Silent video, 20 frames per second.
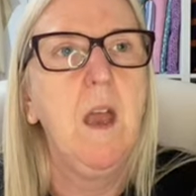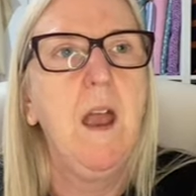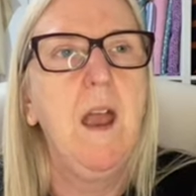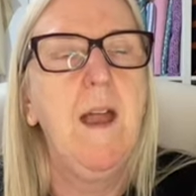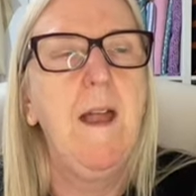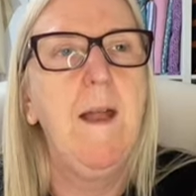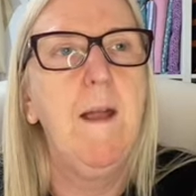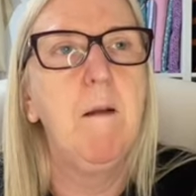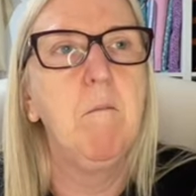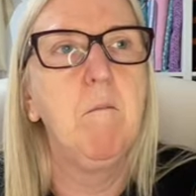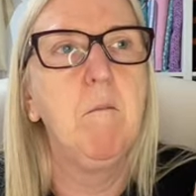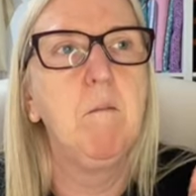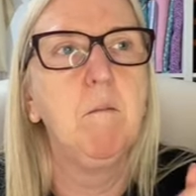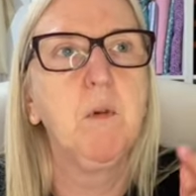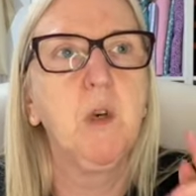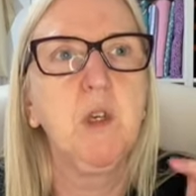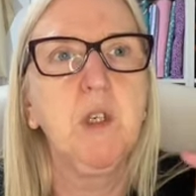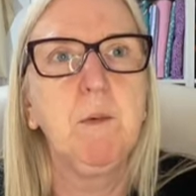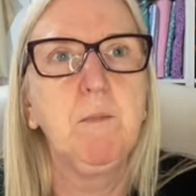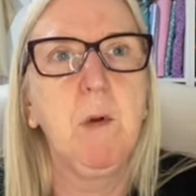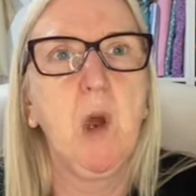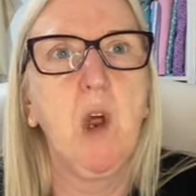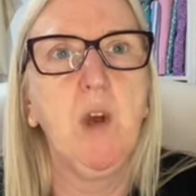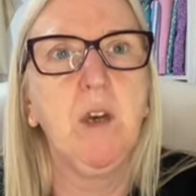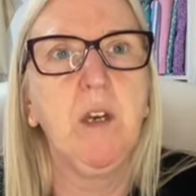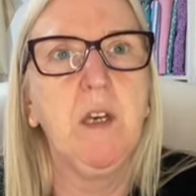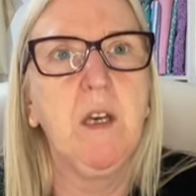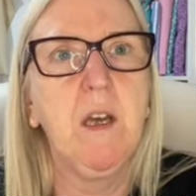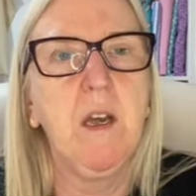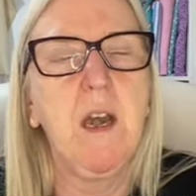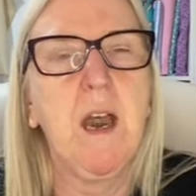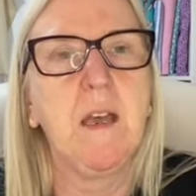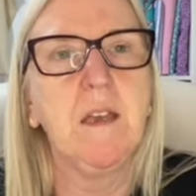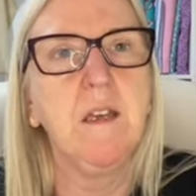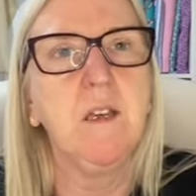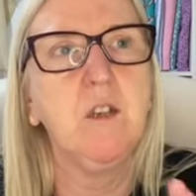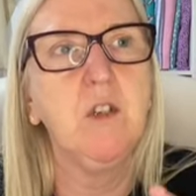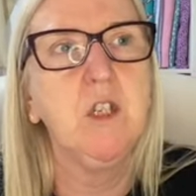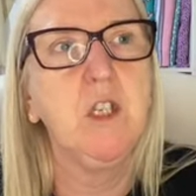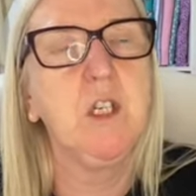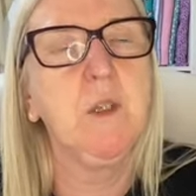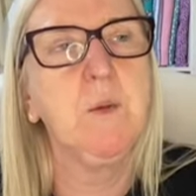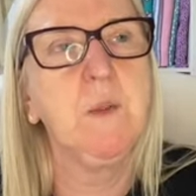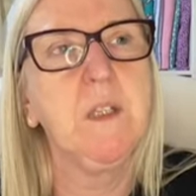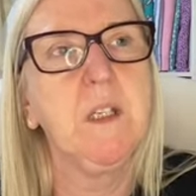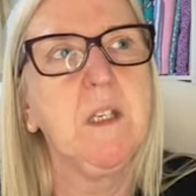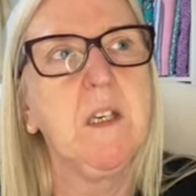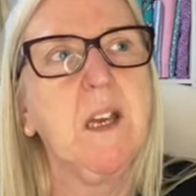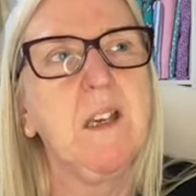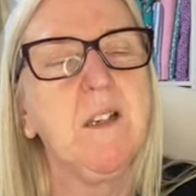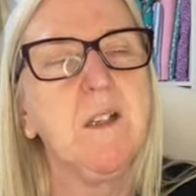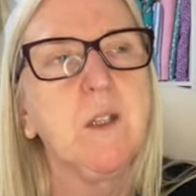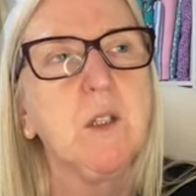Monday morning and night and Tuesday night.